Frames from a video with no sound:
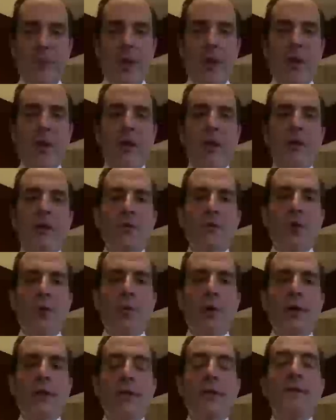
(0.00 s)
So what
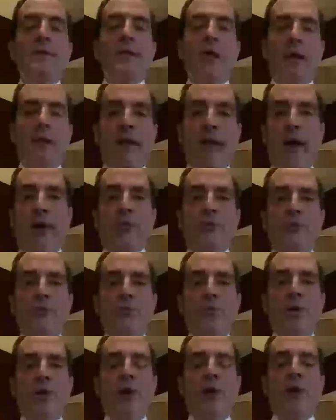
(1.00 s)
is a louse? What are
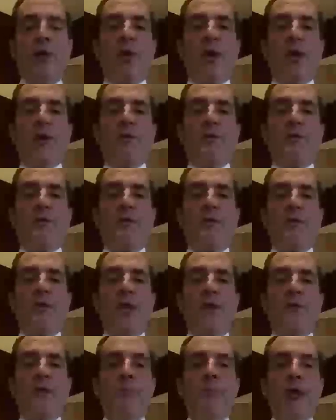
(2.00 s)
lice? As I
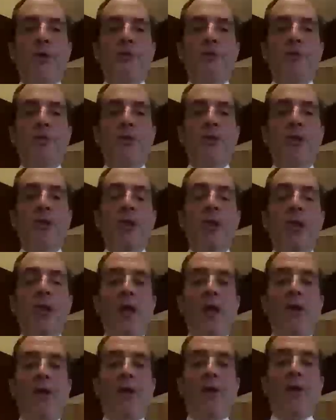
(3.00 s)
mentioned,
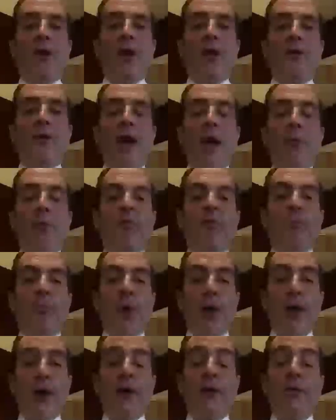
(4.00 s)
they're a type of bug.
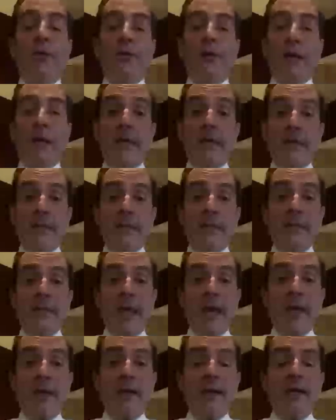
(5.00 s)
They're an insect.
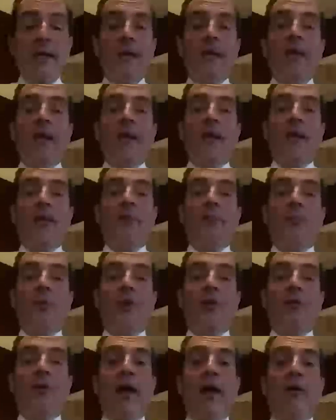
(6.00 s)
They've been
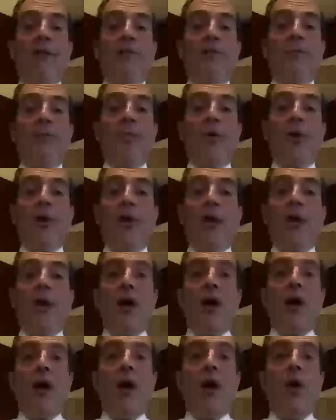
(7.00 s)
around for,
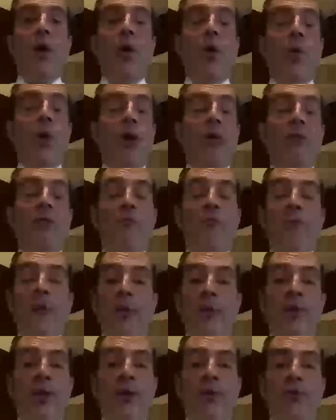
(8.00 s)
a very long
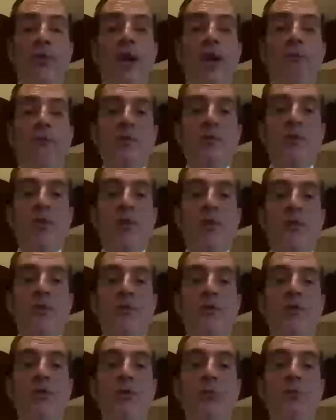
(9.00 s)
time, as long as
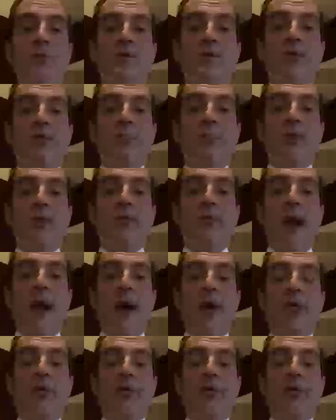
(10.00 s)
humans have been around.